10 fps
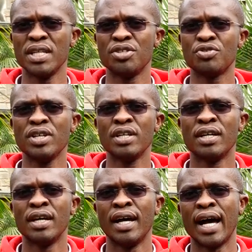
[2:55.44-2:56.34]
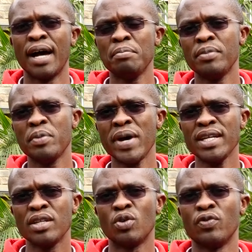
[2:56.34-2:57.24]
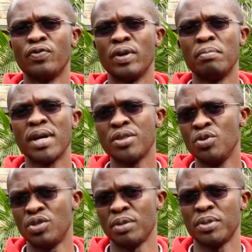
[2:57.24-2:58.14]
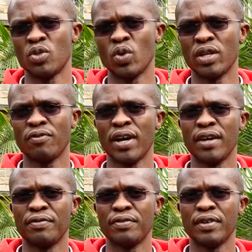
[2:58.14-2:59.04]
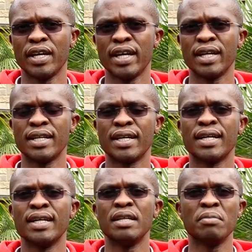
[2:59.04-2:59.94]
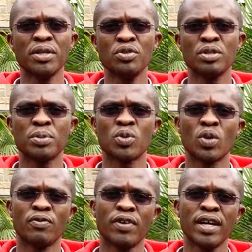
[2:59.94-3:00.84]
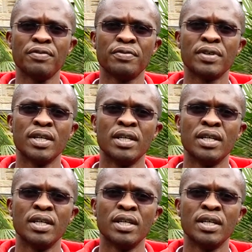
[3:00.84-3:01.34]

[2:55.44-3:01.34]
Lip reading: ministry, I'm reminded of Matthew chapter 25. And in Matthew chapter 25,